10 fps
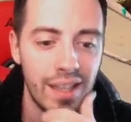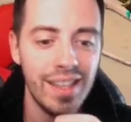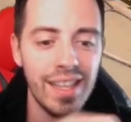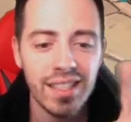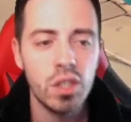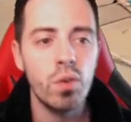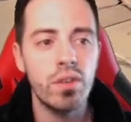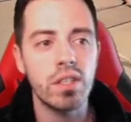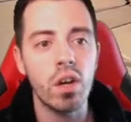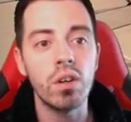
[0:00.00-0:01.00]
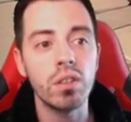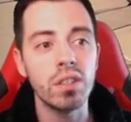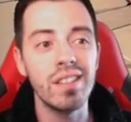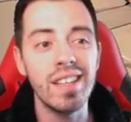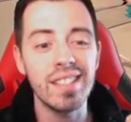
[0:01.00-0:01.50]
let's do this
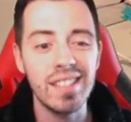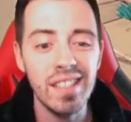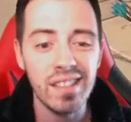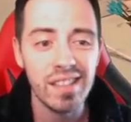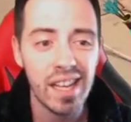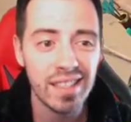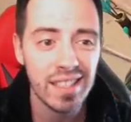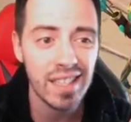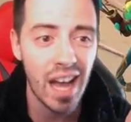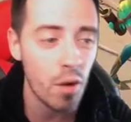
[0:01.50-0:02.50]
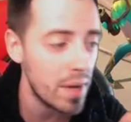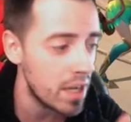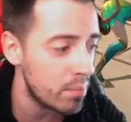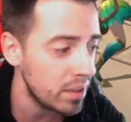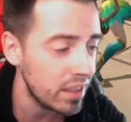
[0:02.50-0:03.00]
on Nazil and see how
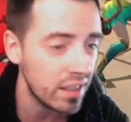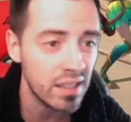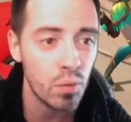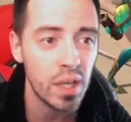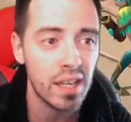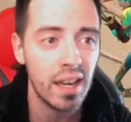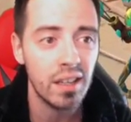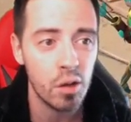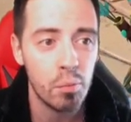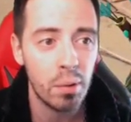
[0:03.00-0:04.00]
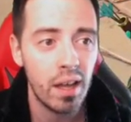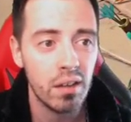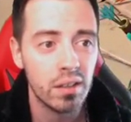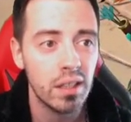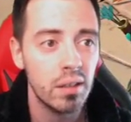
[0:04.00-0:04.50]
many bleeds we can
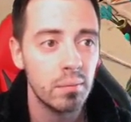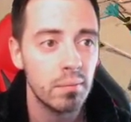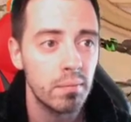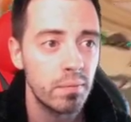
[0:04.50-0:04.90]
apply on him.